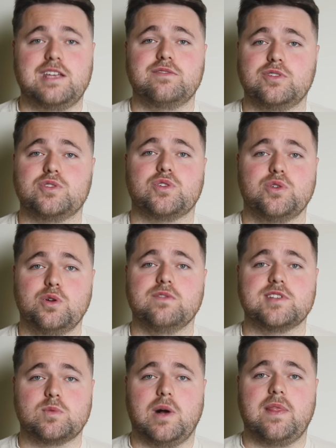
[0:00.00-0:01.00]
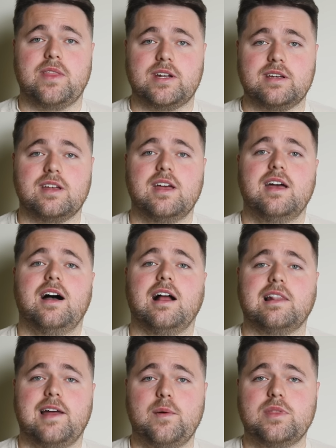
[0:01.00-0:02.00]
even turnovers won that are
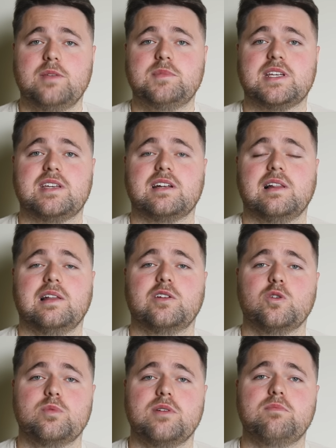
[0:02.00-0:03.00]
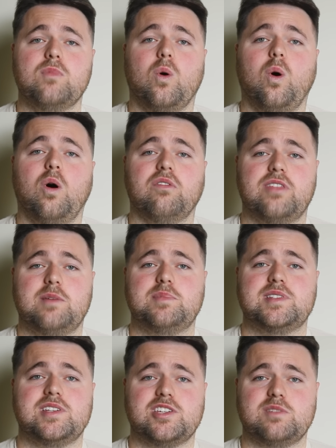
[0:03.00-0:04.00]
allowing them to get a little bit more of that
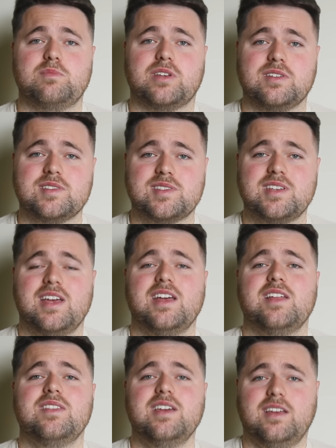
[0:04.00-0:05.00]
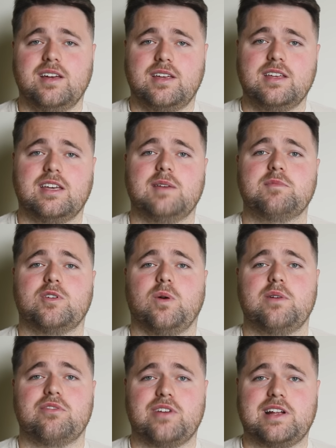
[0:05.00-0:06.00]
possession, because their kicking game
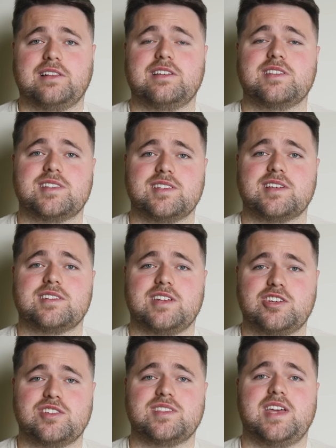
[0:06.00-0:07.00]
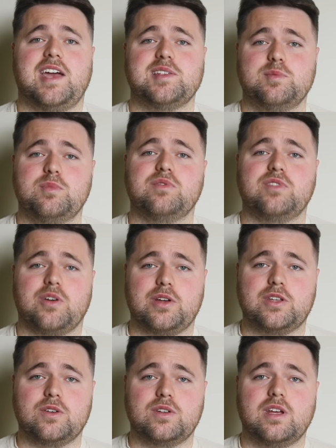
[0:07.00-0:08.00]
quite frankly in the Six Nations hasn't been
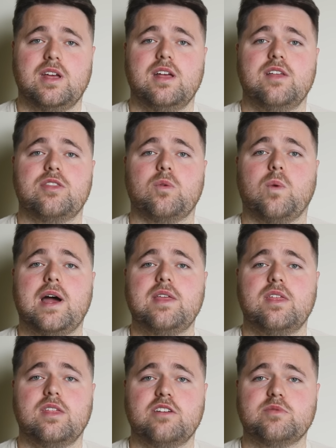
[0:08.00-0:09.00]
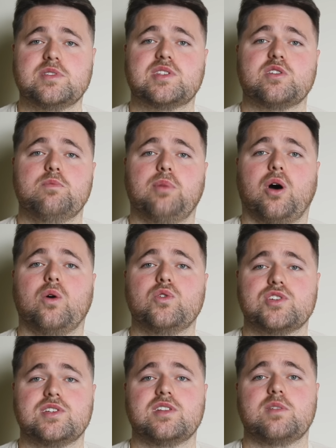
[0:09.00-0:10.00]
very good. The way that they've been so
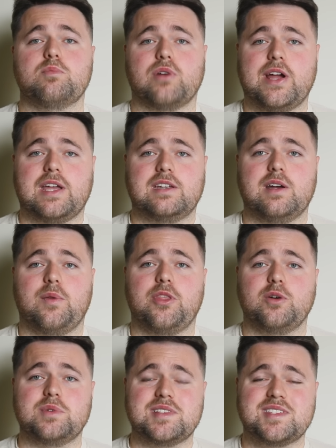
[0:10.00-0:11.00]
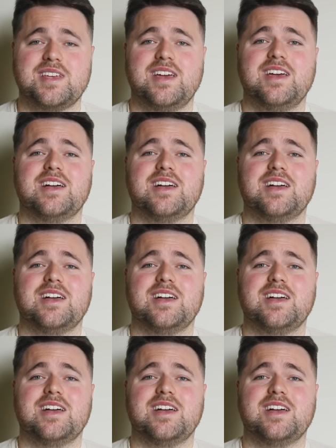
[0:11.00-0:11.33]
potent at the breakdown though is